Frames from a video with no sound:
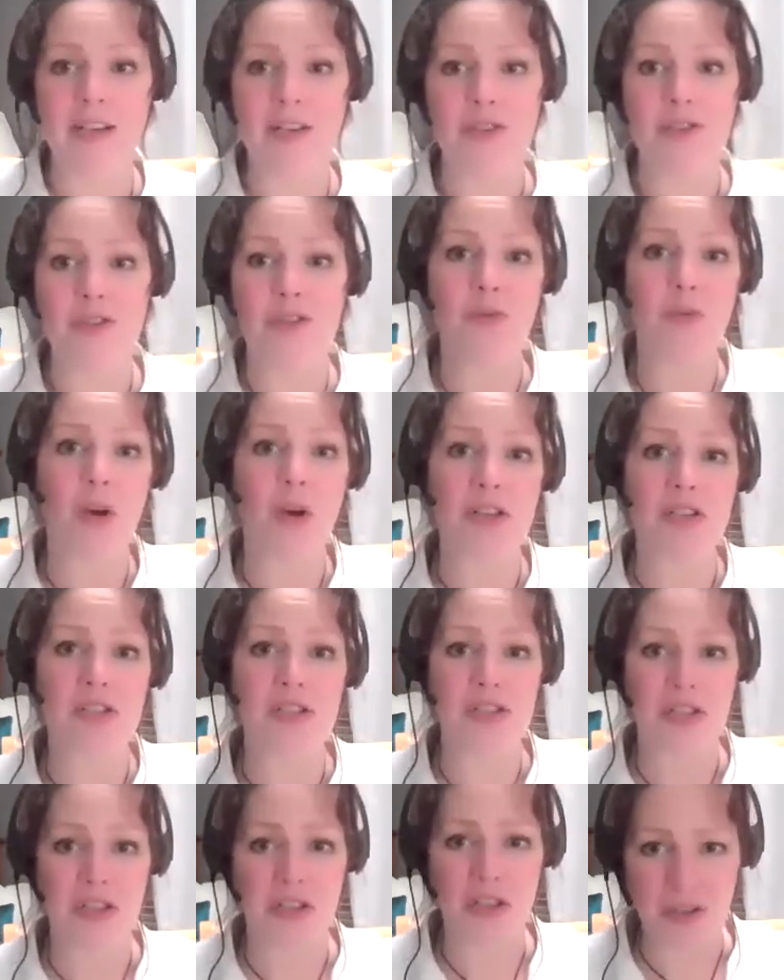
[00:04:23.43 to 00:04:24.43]
Do you want
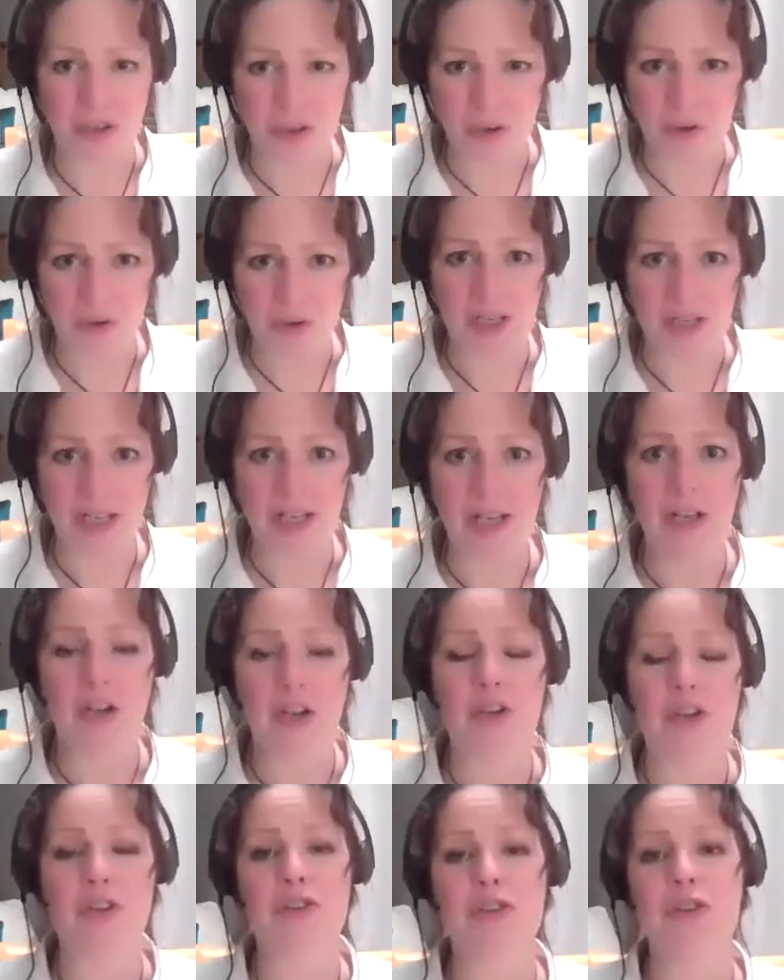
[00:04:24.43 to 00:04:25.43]
security?
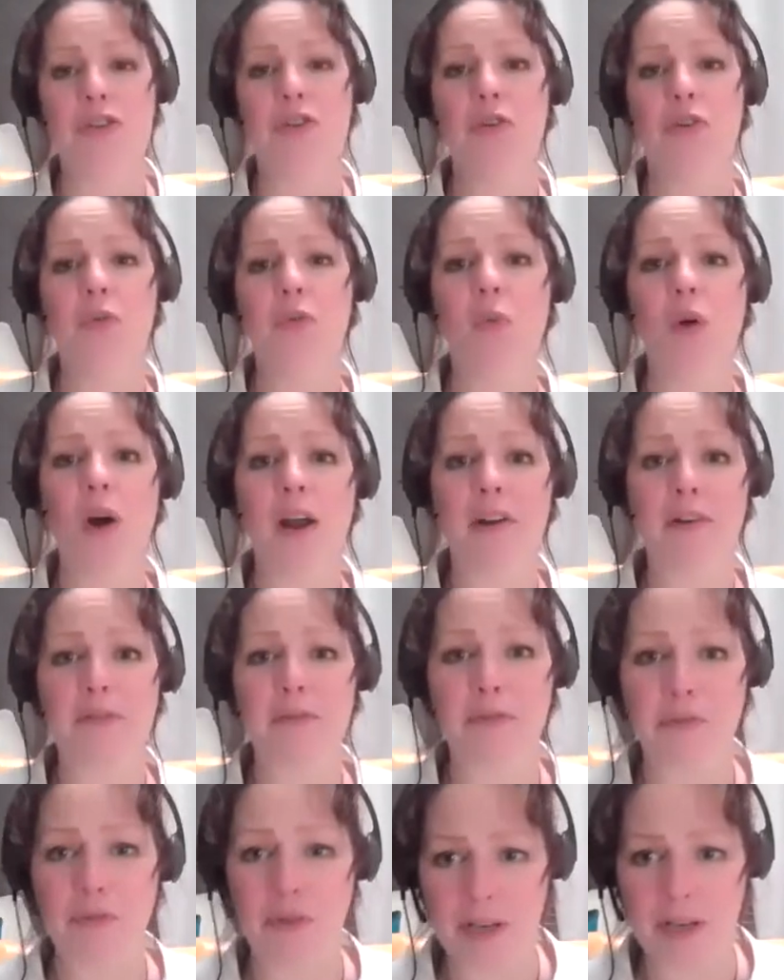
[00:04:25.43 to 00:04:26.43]
Do you want
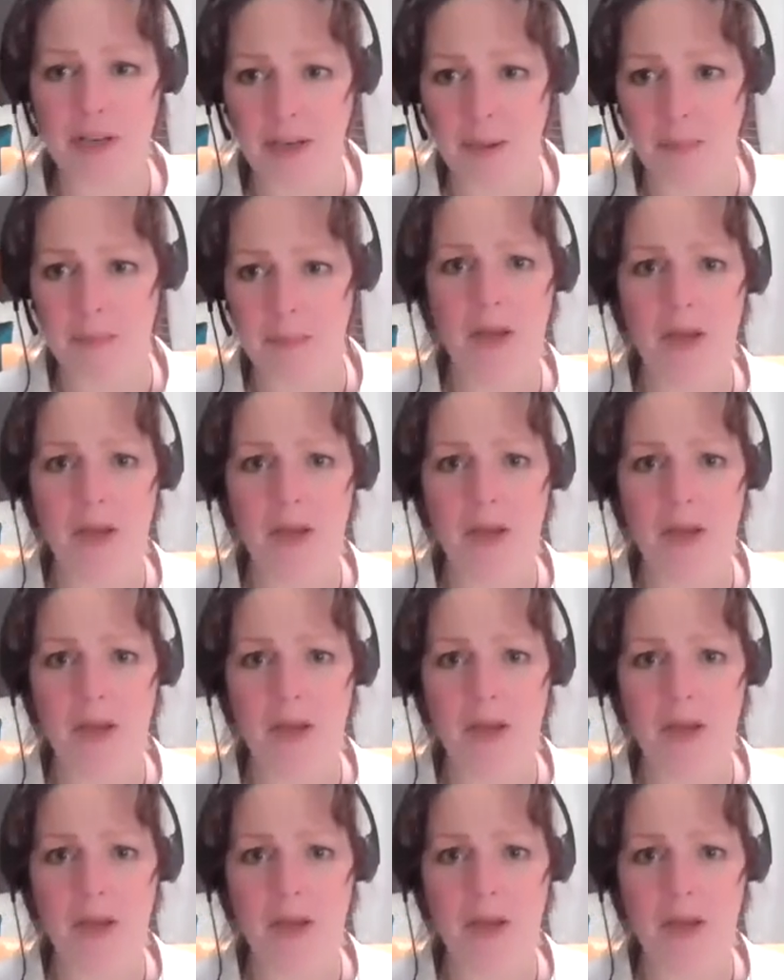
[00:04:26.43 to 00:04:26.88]
freedom?